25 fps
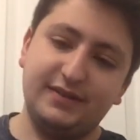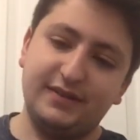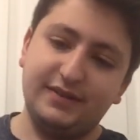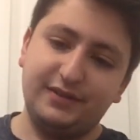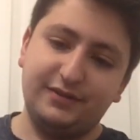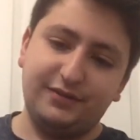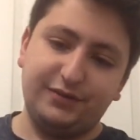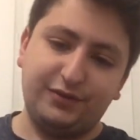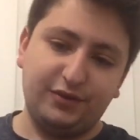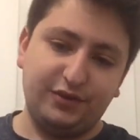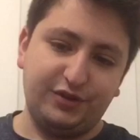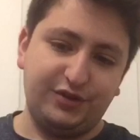
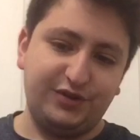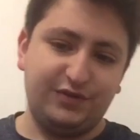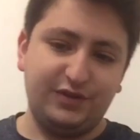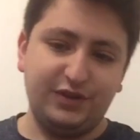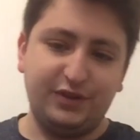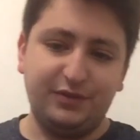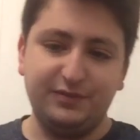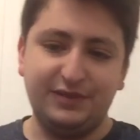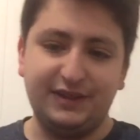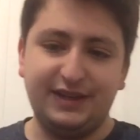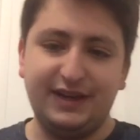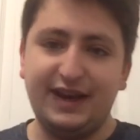the first
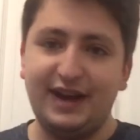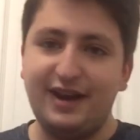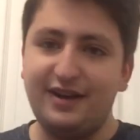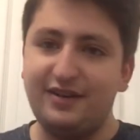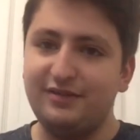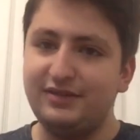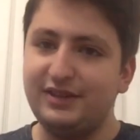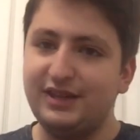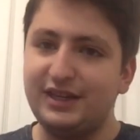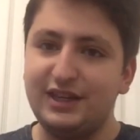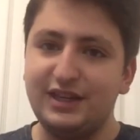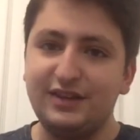film to
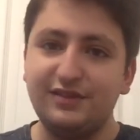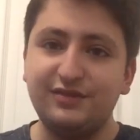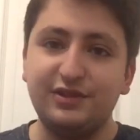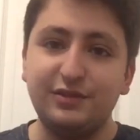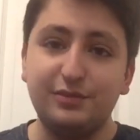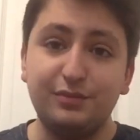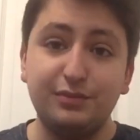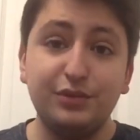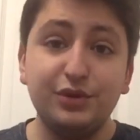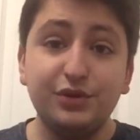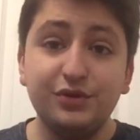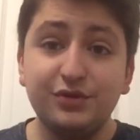have any of the
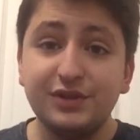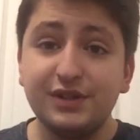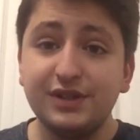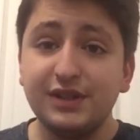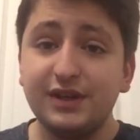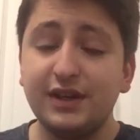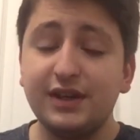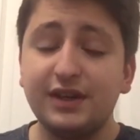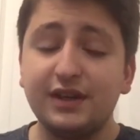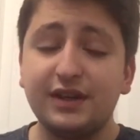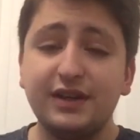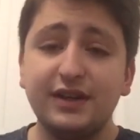
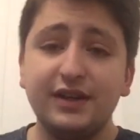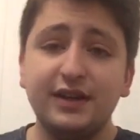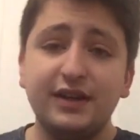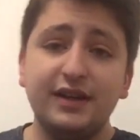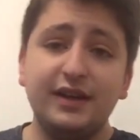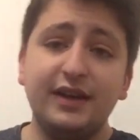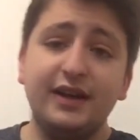music,